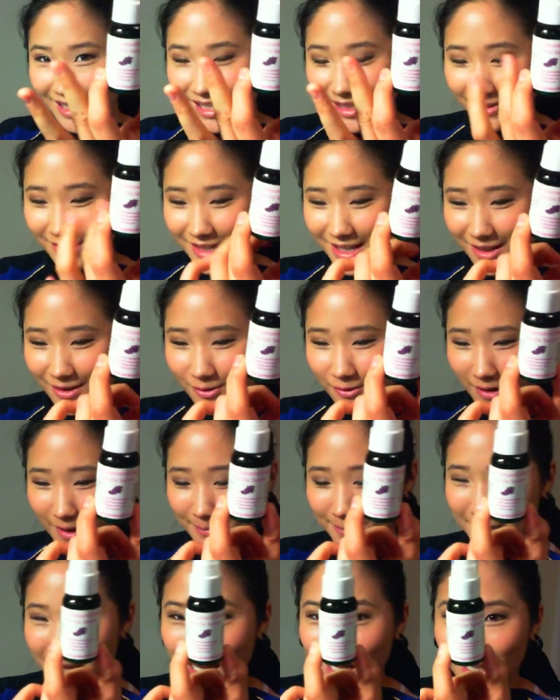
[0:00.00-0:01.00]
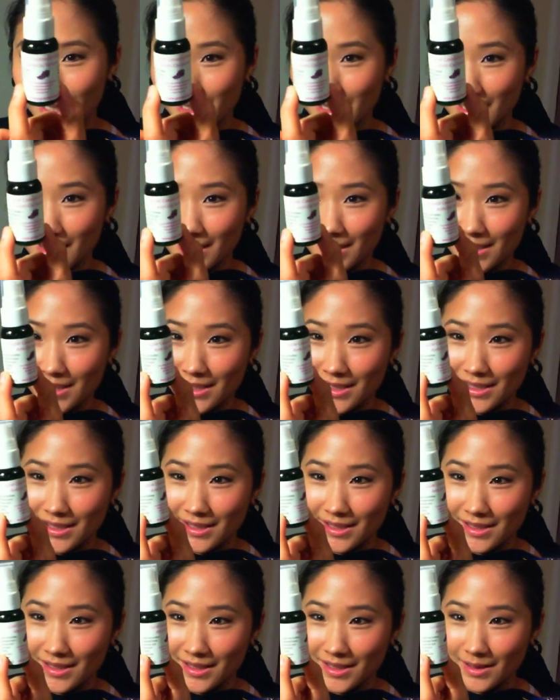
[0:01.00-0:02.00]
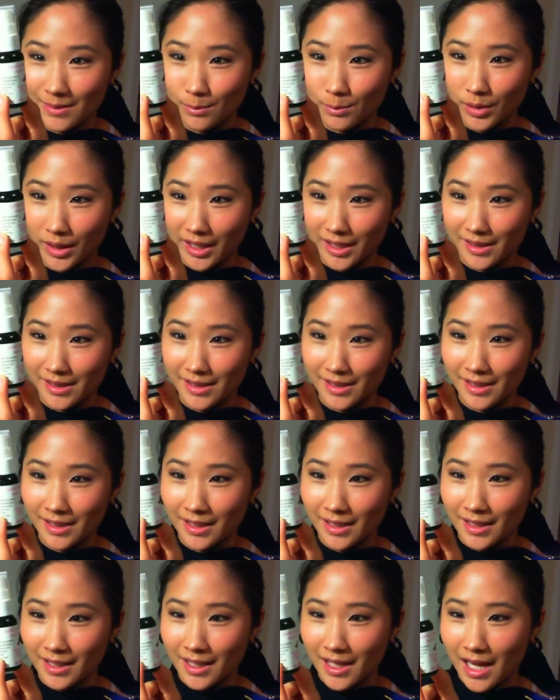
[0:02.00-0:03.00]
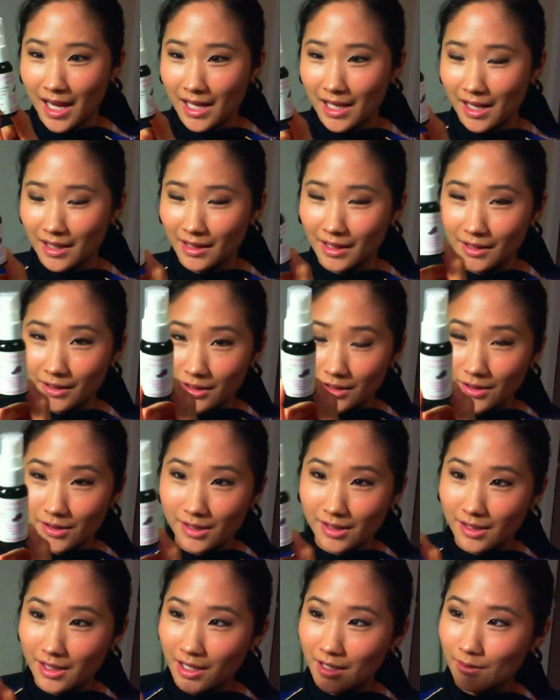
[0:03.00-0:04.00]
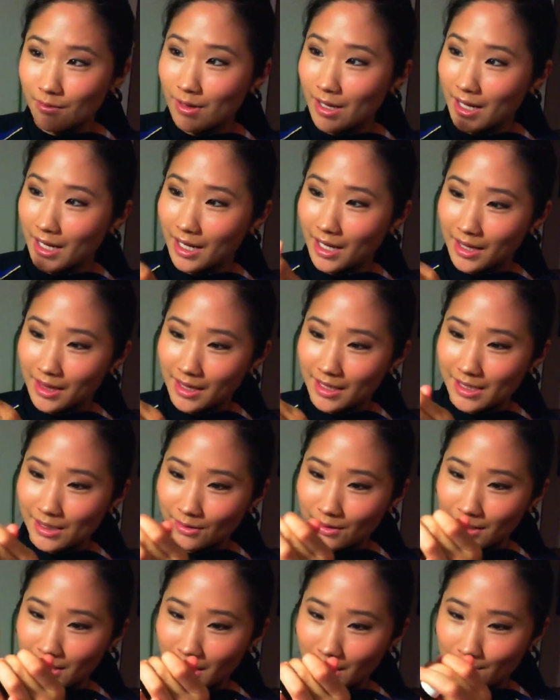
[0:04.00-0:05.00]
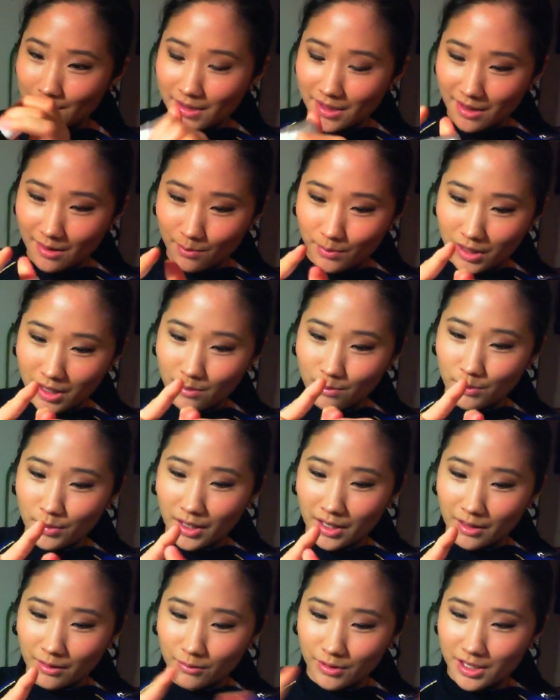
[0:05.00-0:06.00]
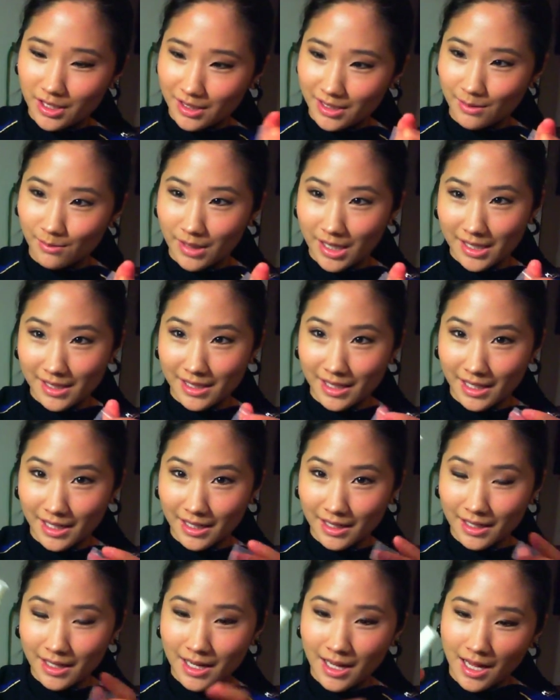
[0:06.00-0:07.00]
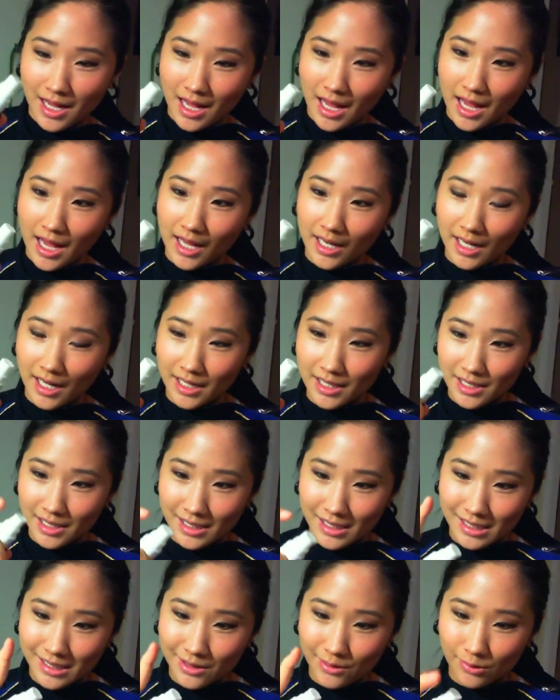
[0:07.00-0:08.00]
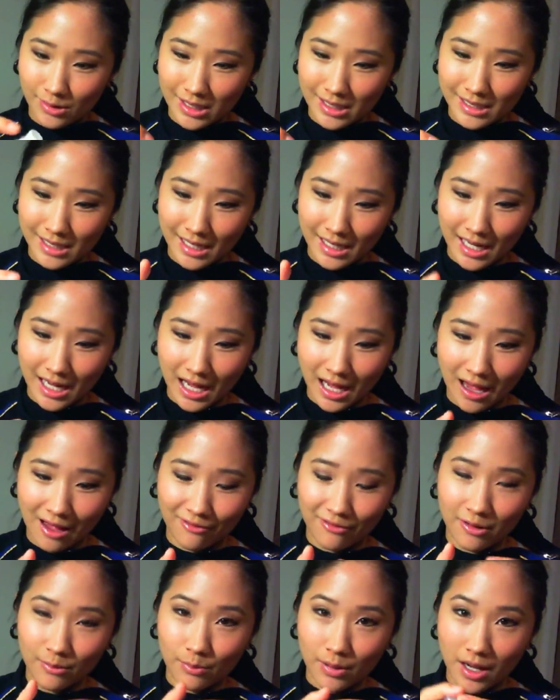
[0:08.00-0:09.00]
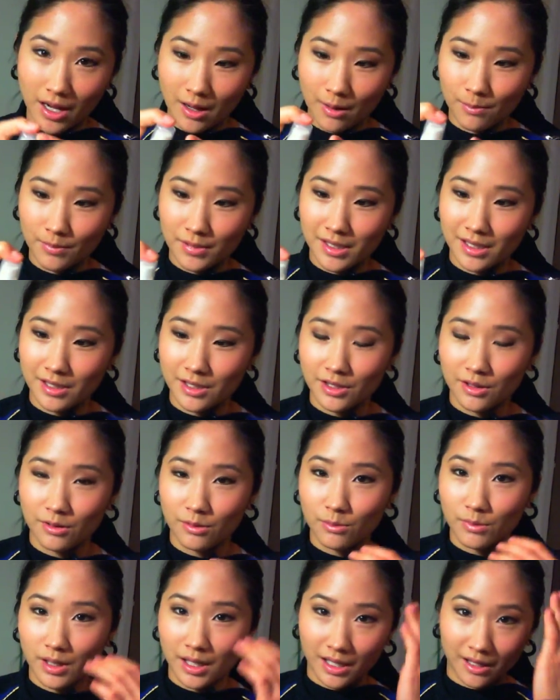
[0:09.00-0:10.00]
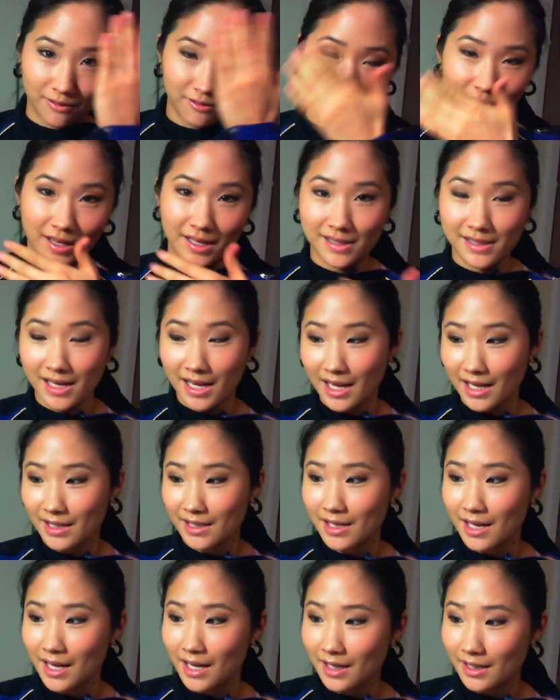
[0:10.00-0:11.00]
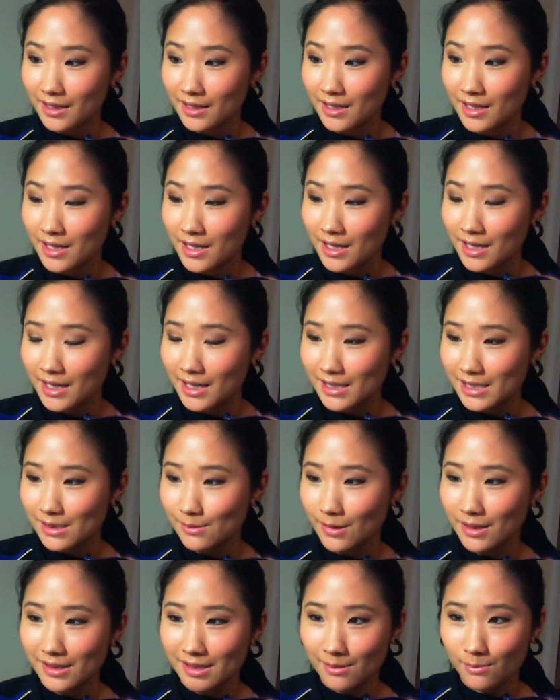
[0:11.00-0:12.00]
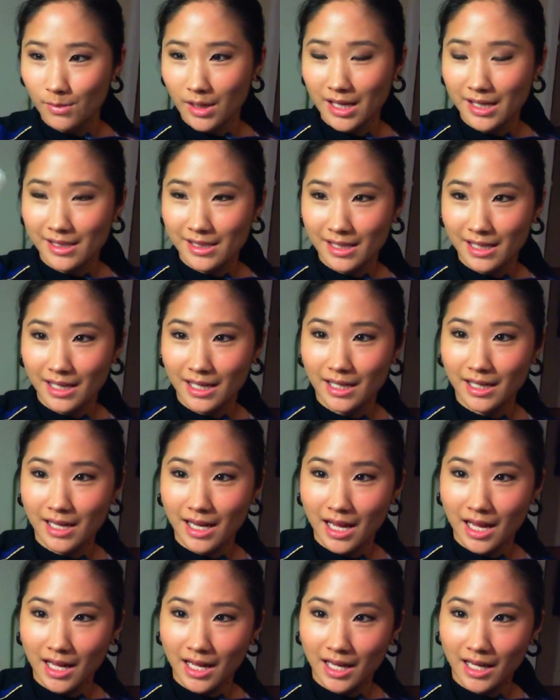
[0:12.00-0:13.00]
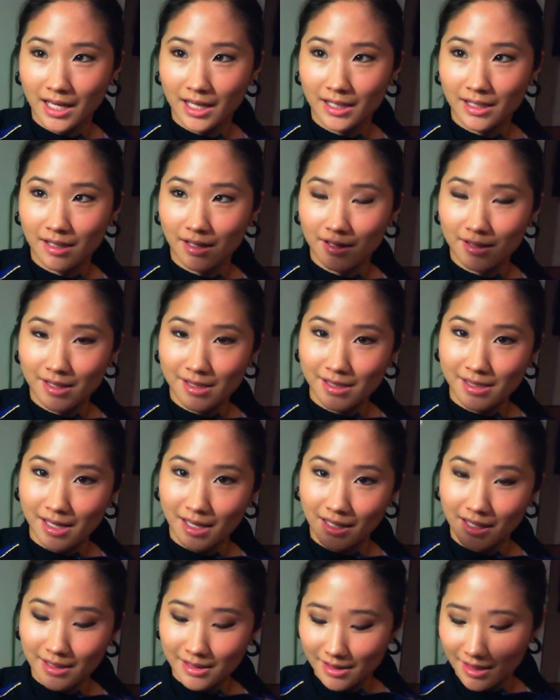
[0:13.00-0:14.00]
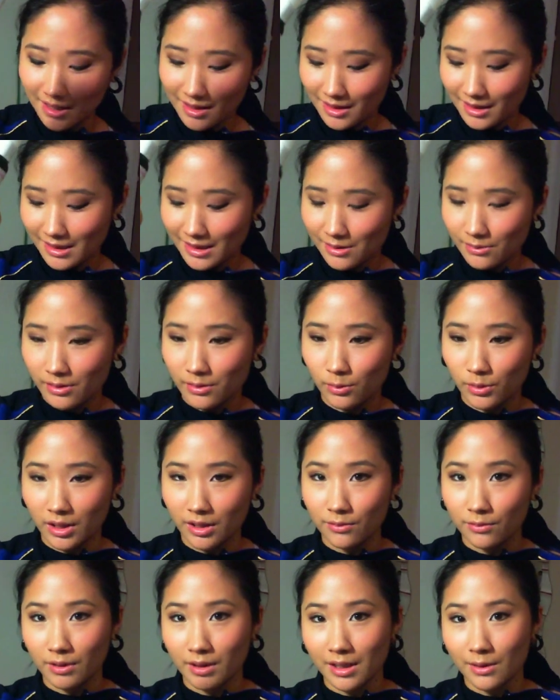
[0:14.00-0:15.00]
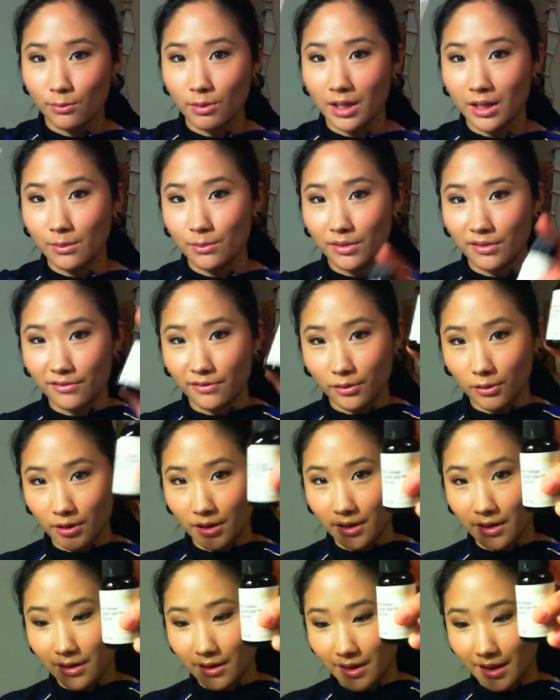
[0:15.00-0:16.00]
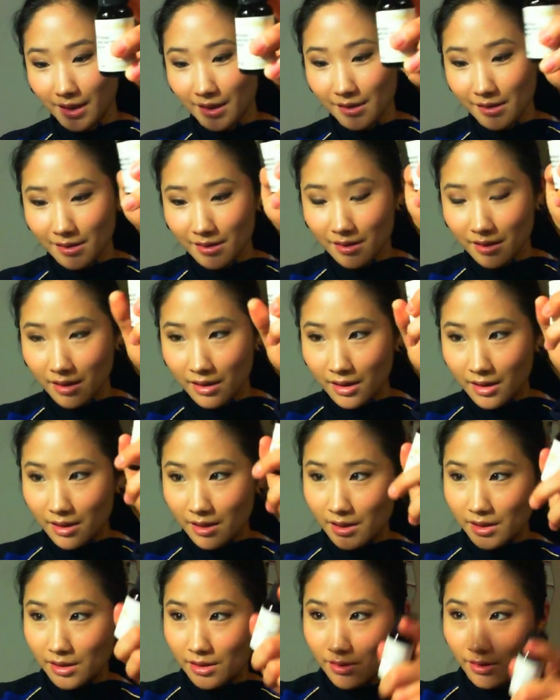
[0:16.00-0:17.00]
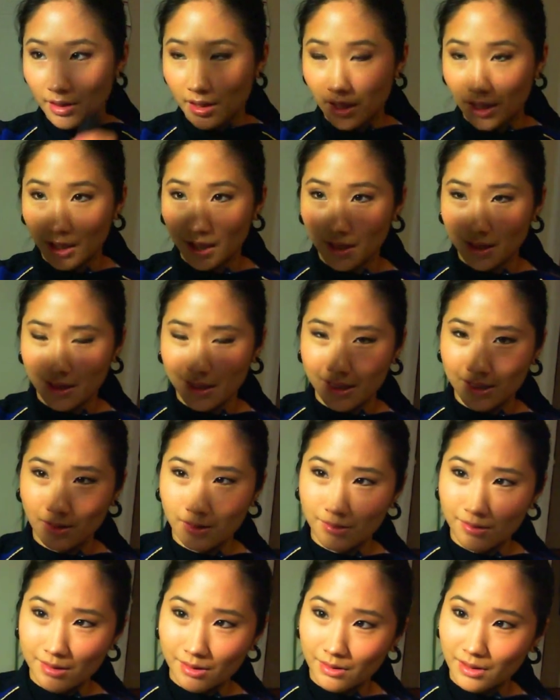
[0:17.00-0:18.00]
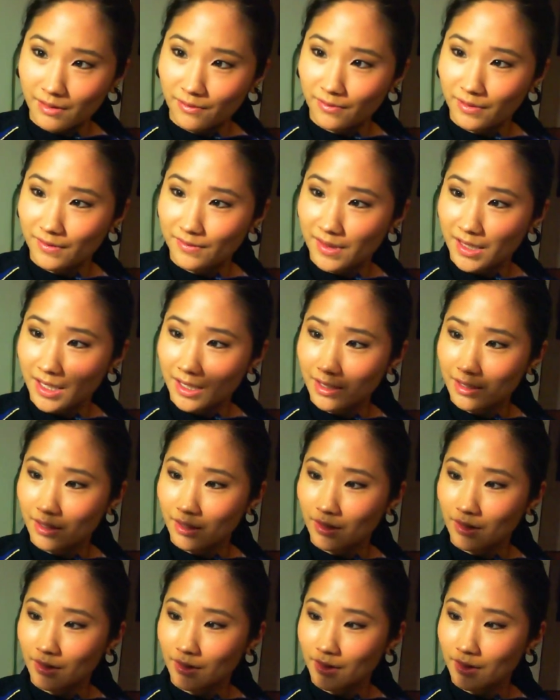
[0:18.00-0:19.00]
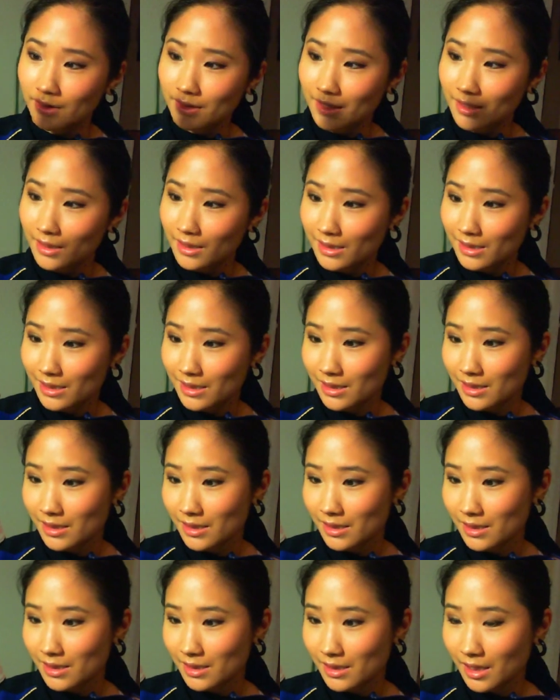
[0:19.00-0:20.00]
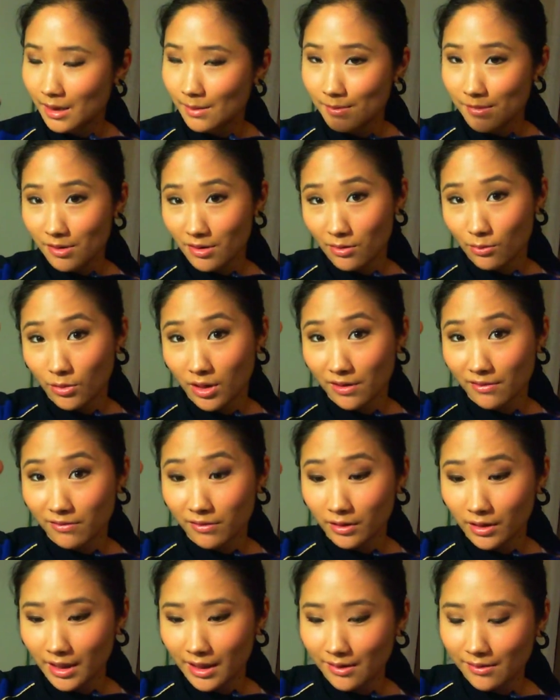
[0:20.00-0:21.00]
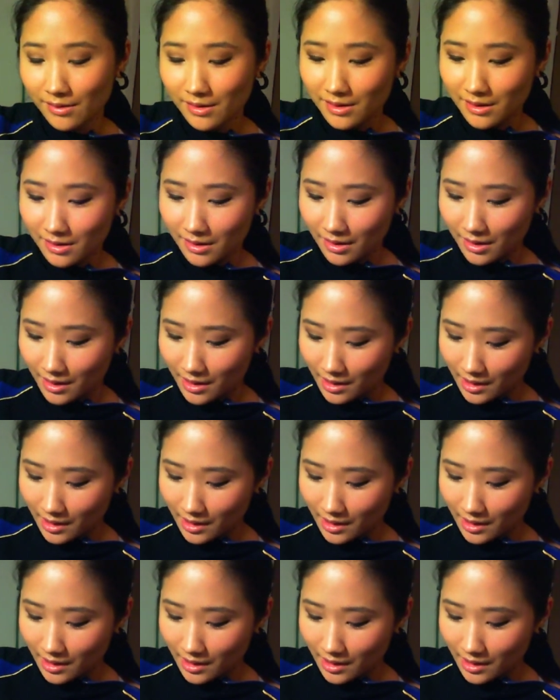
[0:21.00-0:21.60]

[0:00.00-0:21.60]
It smells like grape candies, and a little goes a long way. And this one comes with the pump bottle, which is amazing, and I just squeezed like half a pump to do my face and neck. It smells amazing, and on the site it said this would work really well before this, so I got it, and this one was only $15, and this comes with 1 full ounce.